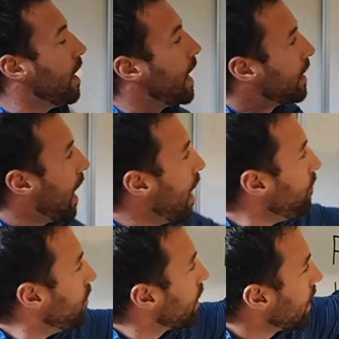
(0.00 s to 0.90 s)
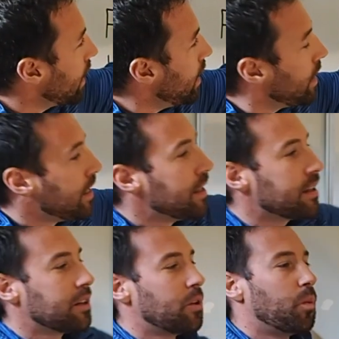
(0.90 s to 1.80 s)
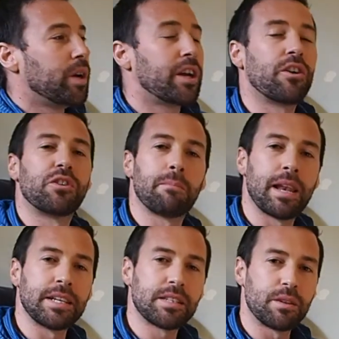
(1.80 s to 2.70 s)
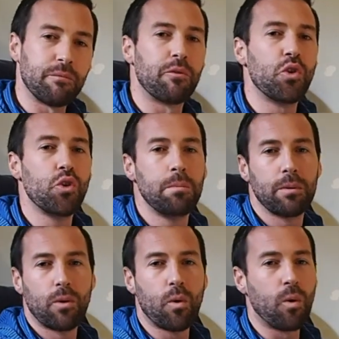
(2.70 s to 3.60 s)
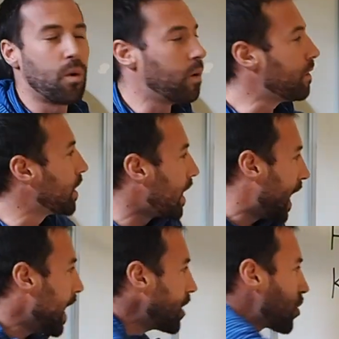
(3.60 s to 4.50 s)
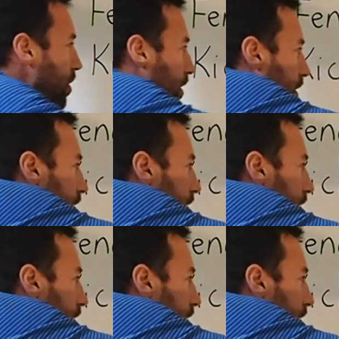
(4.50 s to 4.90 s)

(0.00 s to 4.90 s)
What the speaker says: And after the I, we're going to place the verb or the action.